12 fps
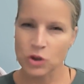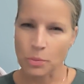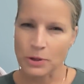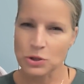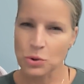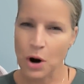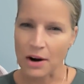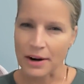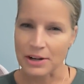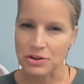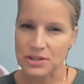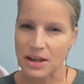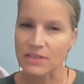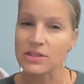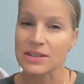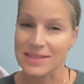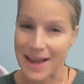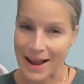Don't be too hard on yourselves
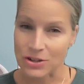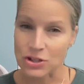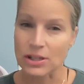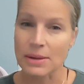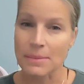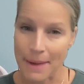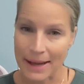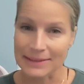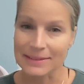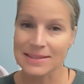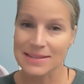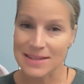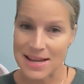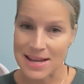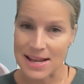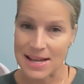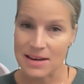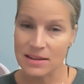because actually mindless
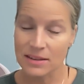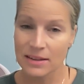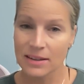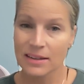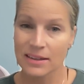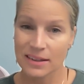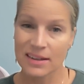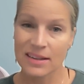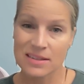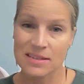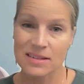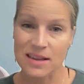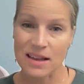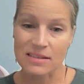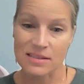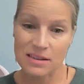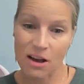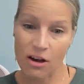eating is a
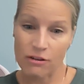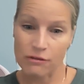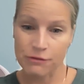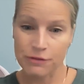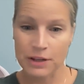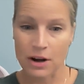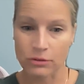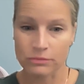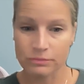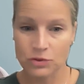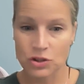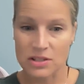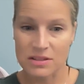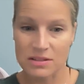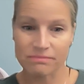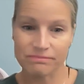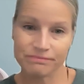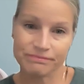sense of, just